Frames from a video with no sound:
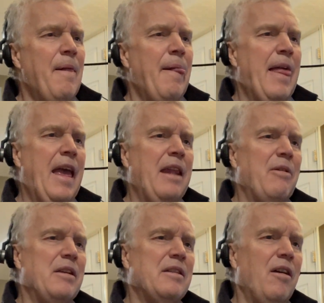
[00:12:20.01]

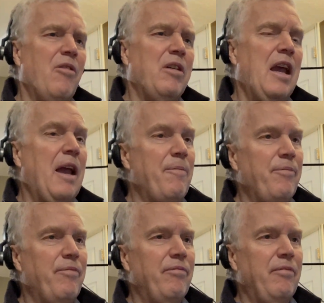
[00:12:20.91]
Anyways, okay.
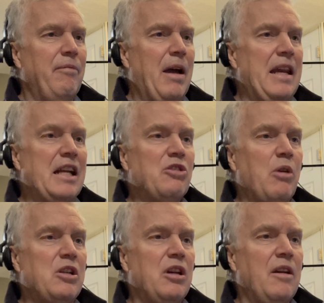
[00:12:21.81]
My next
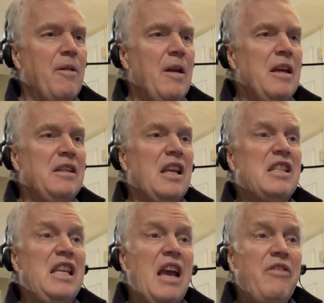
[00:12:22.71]
question.
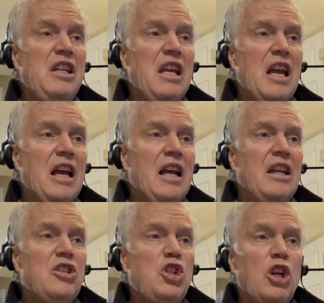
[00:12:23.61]
Does he have any
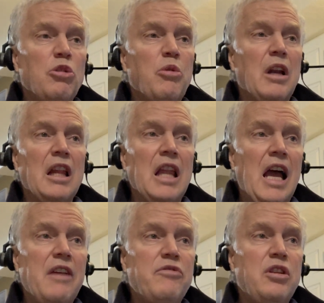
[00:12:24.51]
children
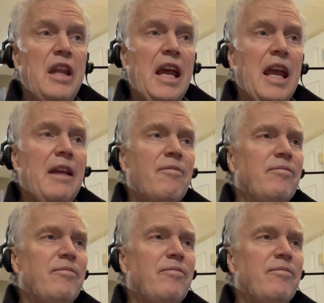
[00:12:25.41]
alive today?